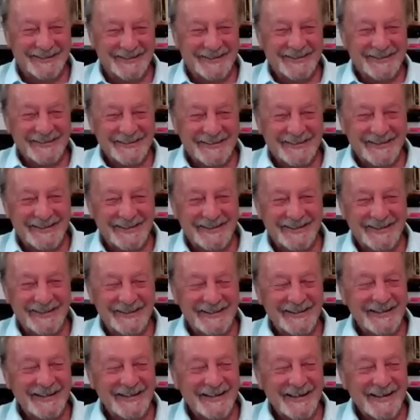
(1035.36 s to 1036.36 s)

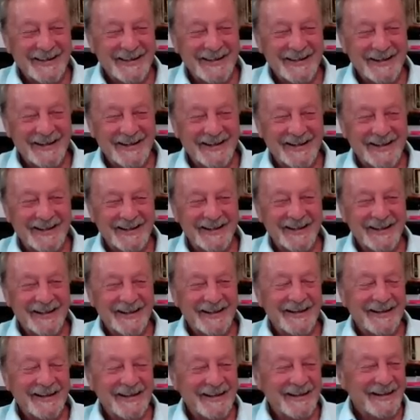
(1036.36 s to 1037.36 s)

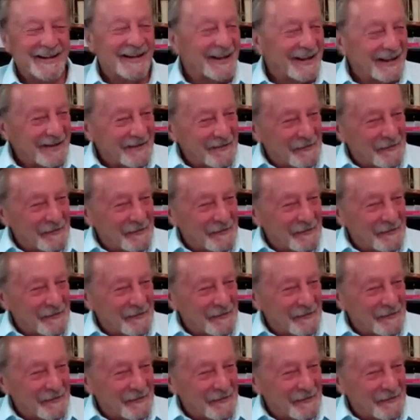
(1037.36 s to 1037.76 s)
No words are spoken by the person on screen.